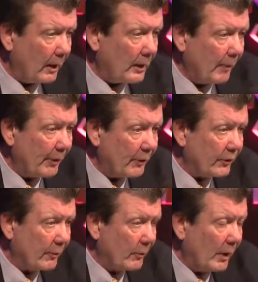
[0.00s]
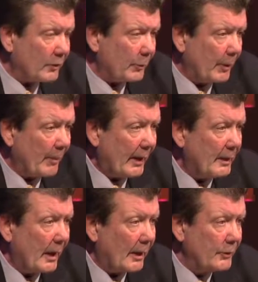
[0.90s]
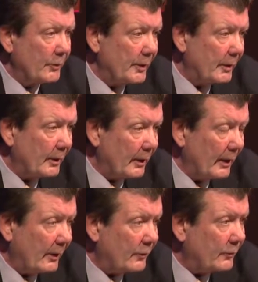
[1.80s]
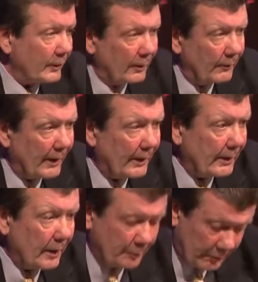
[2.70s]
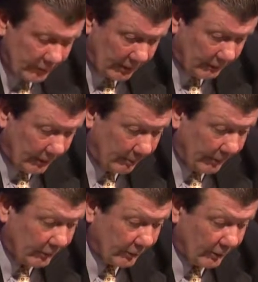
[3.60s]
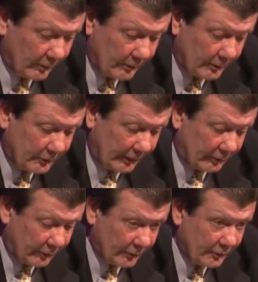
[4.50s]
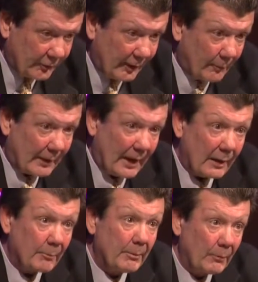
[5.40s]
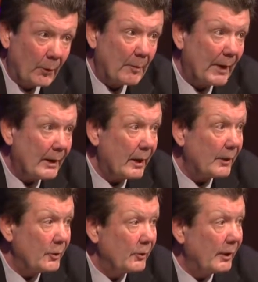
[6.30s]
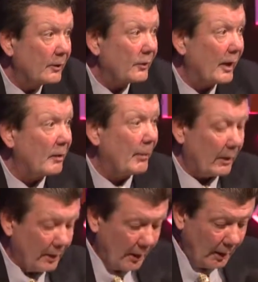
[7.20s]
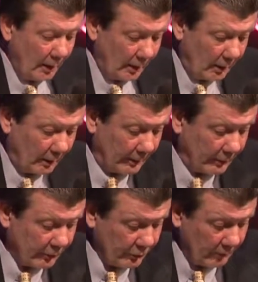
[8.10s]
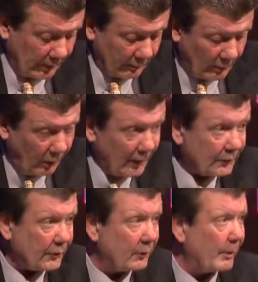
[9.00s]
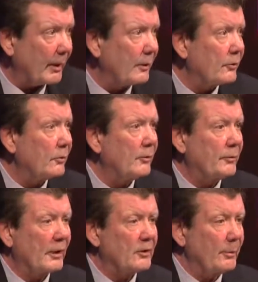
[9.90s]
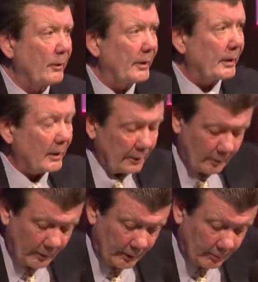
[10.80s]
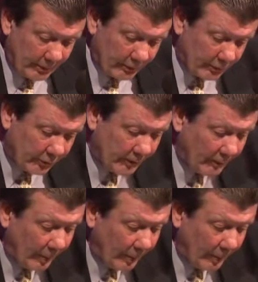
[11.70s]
Companies that want to remain non-union, and that's 98% of companies that are doing site searches say we got to remain non-union. It's not about an issue of cost; it's about an issue of flexibility in how you run your business.